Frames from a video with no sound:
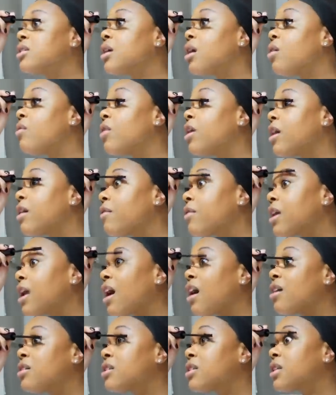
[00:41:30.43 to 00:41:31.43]
So whatever
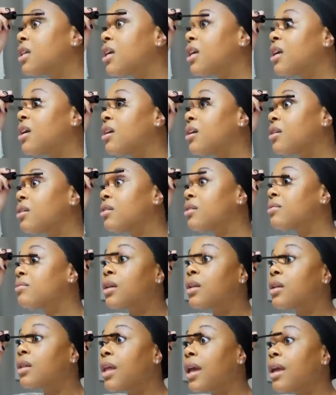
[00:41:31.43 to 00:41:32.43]
y'all
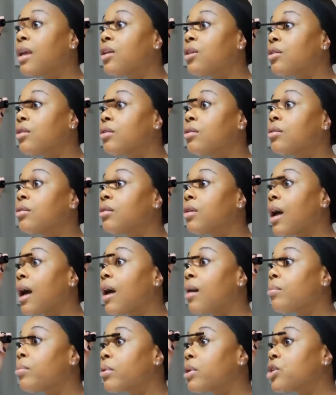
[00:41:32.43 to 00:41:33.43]
saying, thank you,
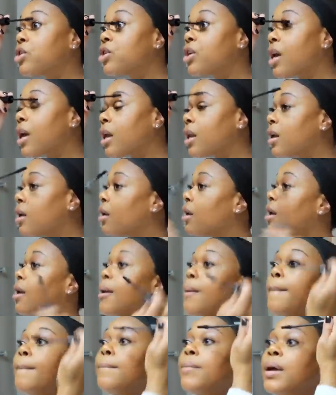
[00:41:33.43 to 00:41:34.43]
I appreciate it,
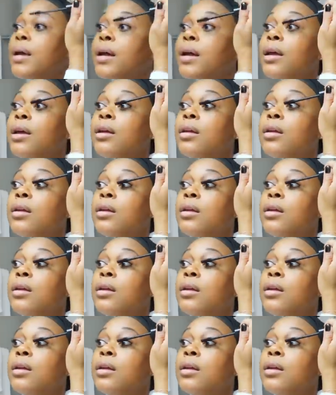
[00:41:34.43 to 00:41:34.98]
but